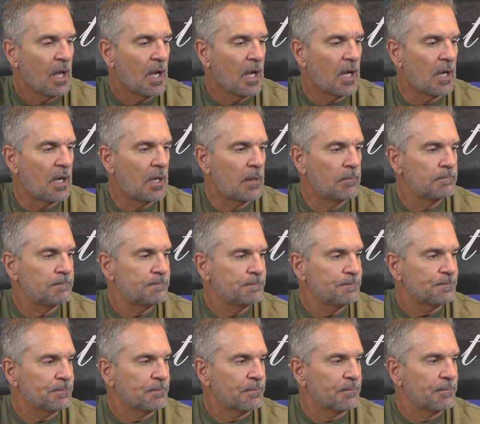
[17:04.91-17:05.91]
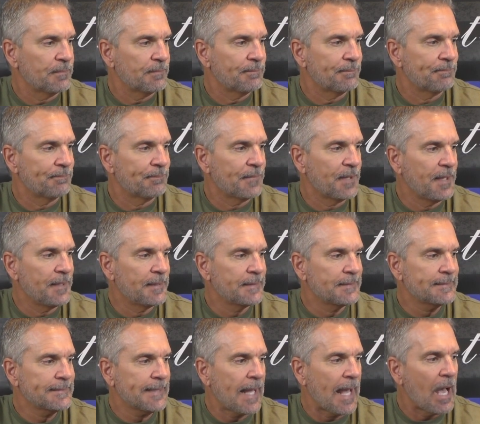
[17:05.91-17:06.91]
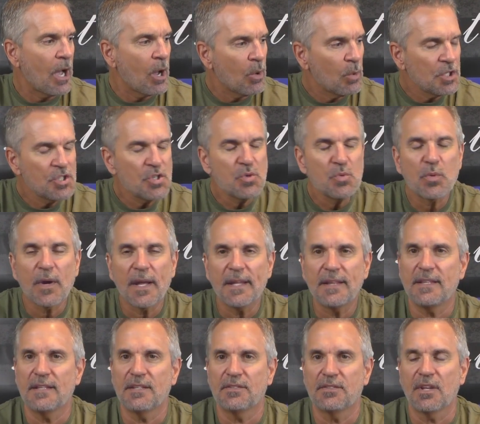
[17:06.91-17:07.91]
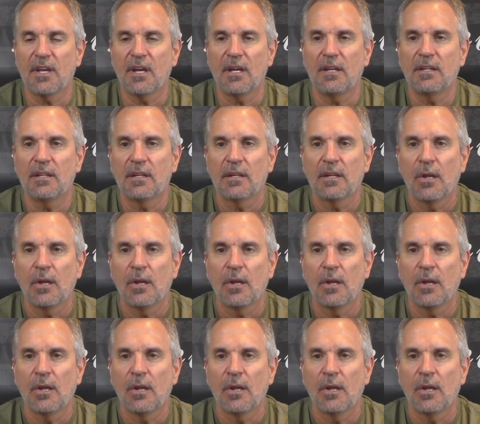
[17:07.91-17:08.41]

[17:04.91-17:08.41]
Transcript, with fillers: How would you rate this gun?